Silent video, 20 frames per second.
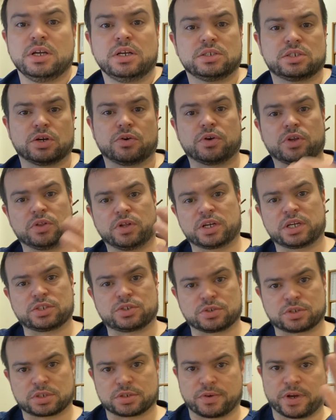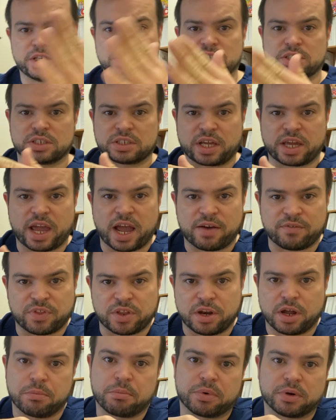So when you look at your syringes, they have the
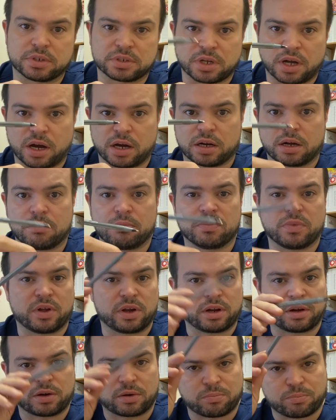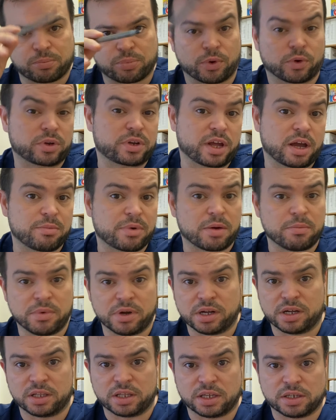numbers on them. They broke down by
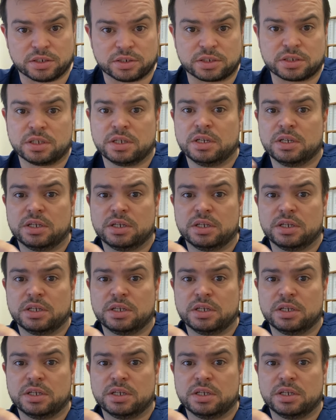milliliters.